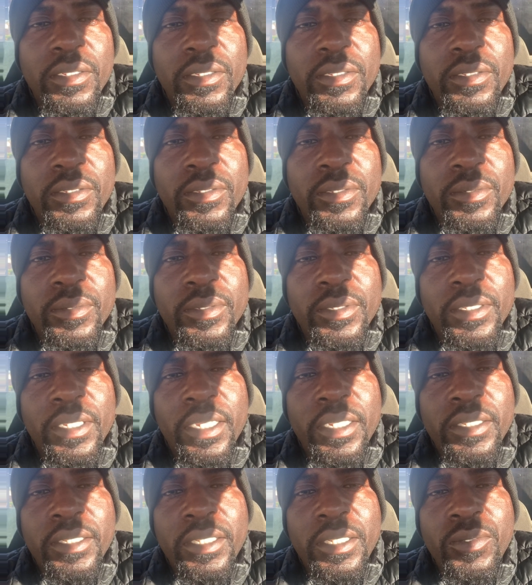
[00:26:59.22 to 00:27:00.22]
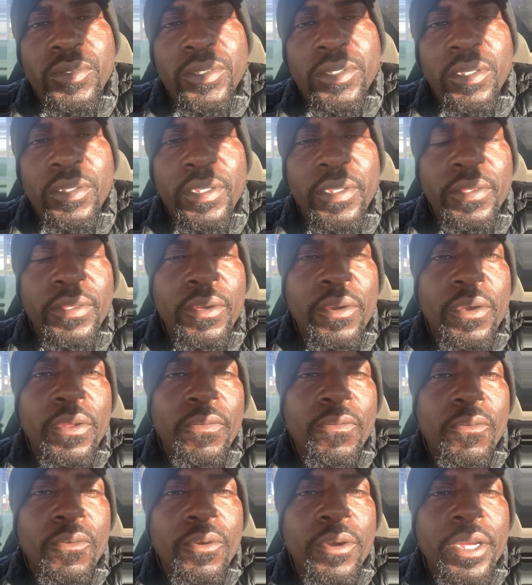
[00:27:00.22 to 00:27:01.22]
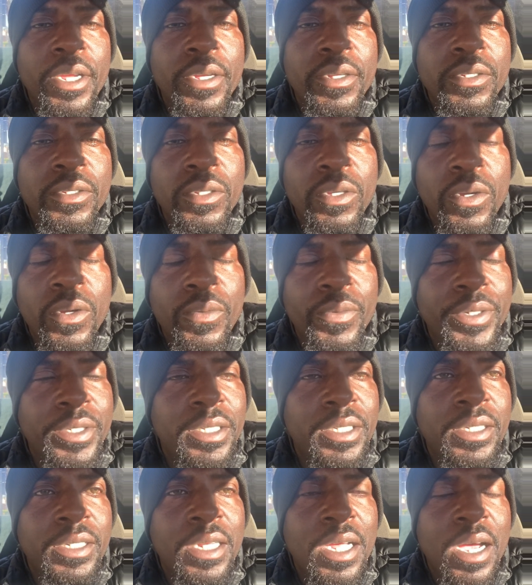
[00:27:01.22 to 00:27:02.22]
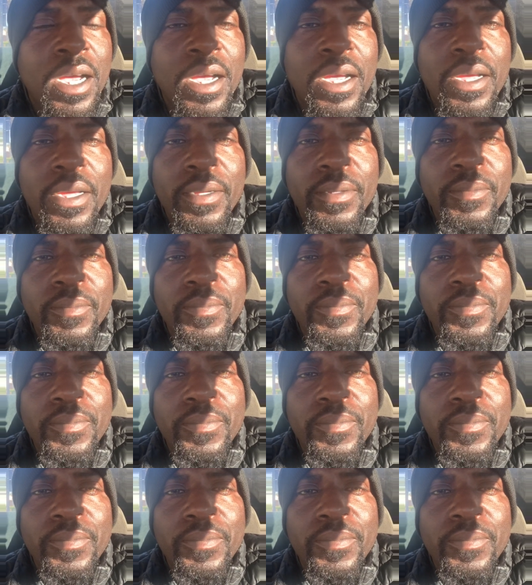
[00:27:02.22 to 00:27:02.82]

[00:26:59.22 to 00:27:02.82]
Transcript: You know what I'm saying? She was only 34 years old when she died.